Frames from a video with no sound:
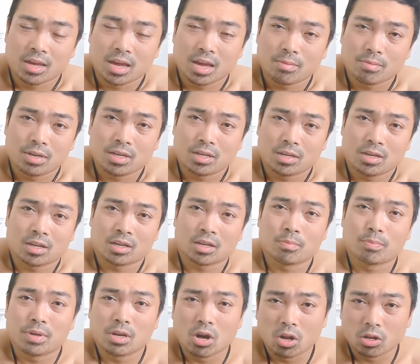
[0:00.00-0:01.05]
I mean, it
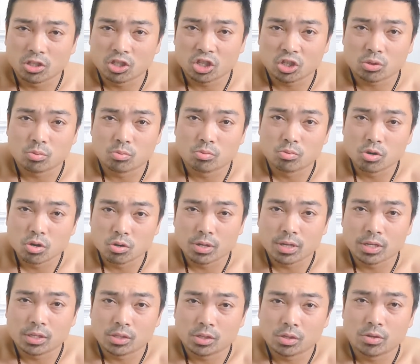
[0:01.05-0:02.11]
could be all just rooted
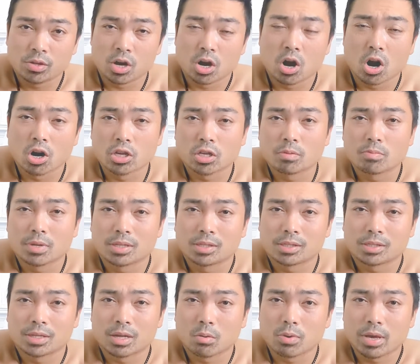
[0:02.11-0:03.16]
to the
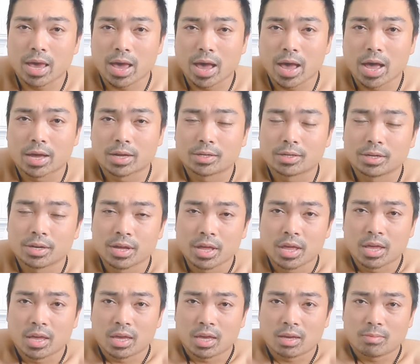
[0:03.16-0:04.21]
arguments that we had.
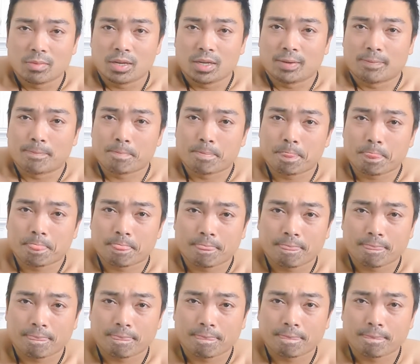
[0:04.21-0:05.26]
I mean,
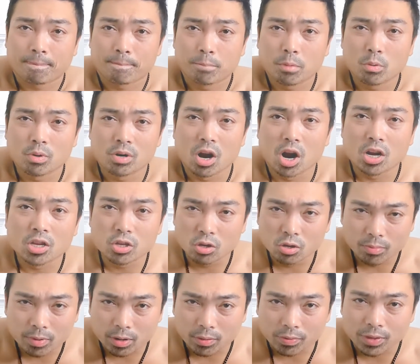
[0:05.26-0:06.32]
we would argue
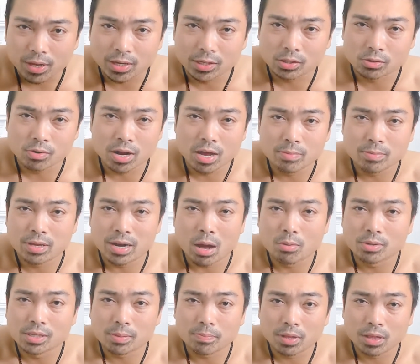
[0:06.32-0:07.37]
about things, right? I mean, I
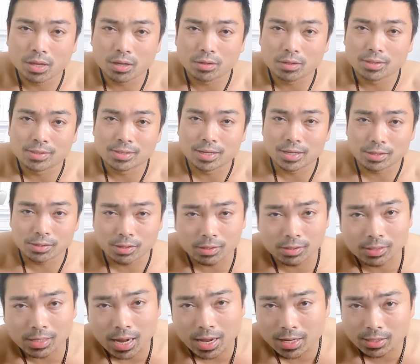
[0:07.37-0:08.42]
was a political
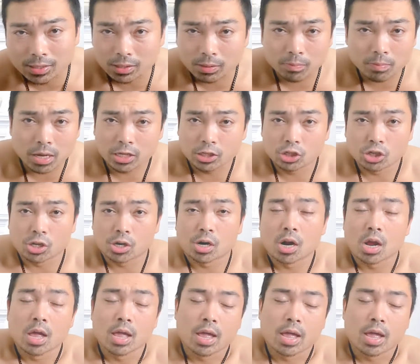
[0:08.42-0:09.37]
science major,